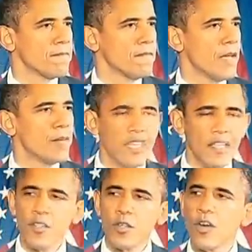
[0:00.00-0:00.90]
And many
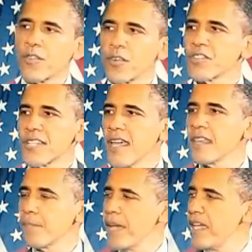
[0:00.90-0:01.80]
of you know
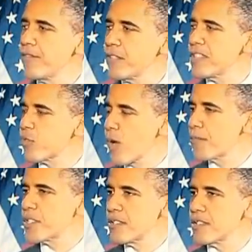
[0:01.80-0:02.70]
firsthand the painful
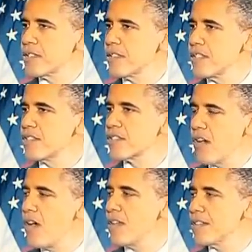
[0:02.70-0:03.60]
disruptions this has
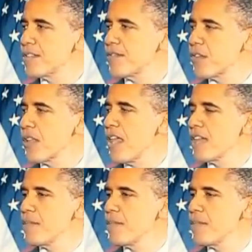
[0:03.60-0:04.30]
caused for a lot of